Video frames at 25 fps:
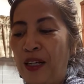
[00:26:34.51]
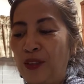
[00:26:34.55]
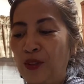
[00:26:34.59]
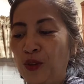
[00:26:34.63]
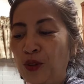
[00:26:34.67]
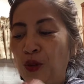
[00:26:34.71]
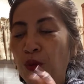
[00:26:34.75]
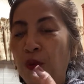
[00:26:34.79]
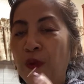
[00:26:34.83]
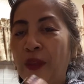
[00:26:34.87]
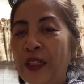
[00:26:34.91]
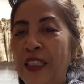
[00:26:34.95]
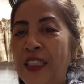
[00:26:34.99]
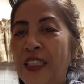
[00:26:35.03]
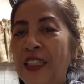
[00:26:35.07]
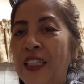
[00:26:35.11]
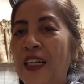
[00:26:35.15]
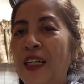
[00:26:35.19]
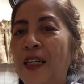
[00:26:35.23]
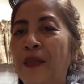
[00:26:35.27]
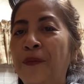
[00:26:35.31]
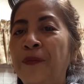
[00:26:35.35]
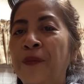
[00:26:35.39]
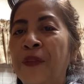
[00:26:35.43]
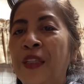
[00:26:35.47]
doing
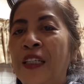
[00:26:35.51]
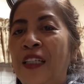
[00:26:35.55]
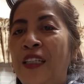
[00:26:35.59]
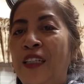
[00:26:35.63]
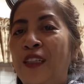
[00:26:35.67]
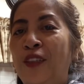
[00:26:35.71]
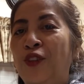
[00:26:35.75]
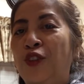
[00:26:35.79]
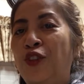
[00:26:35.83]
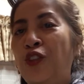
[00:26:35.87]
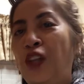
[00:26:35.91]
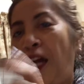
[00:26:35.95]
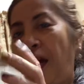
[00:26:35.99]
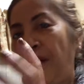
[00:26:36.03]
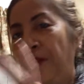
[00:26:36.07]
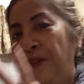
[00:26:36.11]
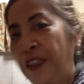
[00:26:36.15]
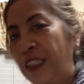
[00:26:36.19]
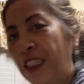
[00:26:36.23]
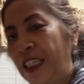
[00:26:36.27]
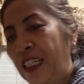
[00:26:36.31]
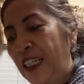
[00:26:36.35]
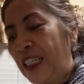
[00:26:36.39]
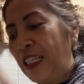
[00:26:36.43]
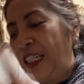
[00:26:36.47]

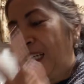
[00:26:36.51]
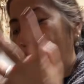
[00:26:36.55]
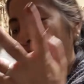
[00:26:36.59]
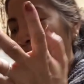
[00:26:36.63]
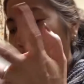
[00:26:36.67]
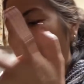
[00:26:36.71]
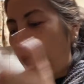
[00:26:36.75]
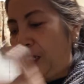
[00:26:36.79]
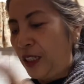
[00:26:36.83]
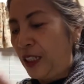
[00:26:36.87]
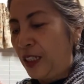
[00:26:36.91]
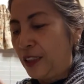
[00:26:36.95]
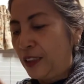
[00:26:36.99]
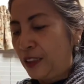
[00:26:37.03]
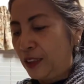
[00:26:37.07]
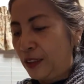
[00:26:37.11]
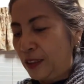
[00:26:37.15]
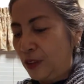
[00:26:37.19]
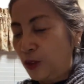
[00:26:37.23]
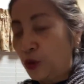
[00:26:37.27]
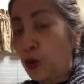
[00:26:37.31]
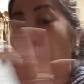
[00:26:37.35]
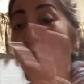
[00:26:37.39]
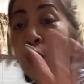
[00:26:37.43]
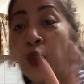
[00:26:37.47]
traveling as well as
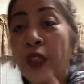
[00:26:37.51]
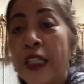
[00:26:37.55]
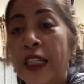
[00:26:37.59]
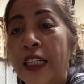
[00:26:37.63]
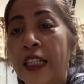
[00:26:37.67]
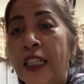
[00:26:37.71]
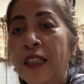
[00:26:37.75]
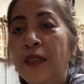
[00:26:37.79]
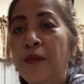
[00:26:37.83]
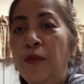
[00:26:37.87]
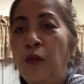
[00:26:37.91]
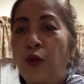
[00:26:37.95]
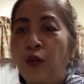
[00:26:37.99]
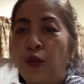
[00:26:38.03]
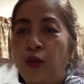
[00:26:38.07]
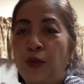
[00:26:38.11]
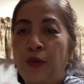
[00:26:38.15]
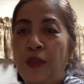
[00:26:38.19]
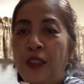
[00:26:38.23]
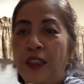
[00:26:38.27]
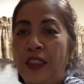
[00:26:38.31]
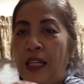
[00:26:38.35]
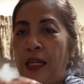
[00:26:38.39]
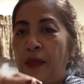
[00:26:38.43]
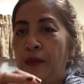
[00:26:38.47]
cooking. Most of
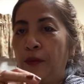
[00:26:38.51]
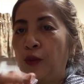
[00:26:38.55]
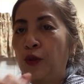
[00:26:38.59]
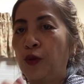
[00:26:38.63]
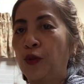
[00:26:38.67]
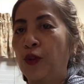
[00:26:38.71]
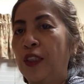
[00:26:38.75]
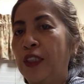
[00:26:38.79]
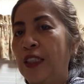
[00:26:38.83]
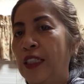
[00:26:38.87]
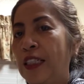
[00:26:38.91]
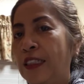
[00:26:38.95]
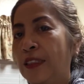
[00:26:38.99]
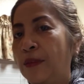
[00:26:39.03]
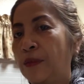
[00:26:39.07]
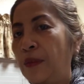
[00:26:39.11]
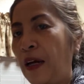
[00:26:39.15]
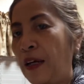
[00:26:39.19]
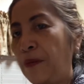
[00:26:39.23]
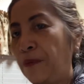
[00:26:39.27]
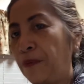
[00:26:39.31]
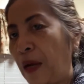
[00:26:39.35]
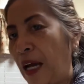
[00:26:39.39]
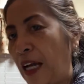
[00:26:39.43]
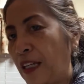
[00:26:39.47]
the time cooking, that's my
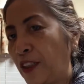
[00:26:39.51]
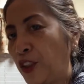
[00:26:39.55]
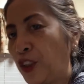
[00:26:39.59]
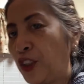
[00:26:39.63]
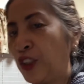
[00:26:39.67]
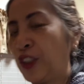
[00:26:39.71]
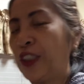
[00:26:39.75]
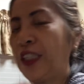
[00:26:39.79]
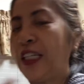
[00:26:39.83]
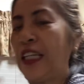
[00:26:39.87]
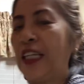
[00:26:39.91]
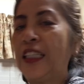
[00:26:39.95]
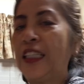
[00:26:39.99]
passion,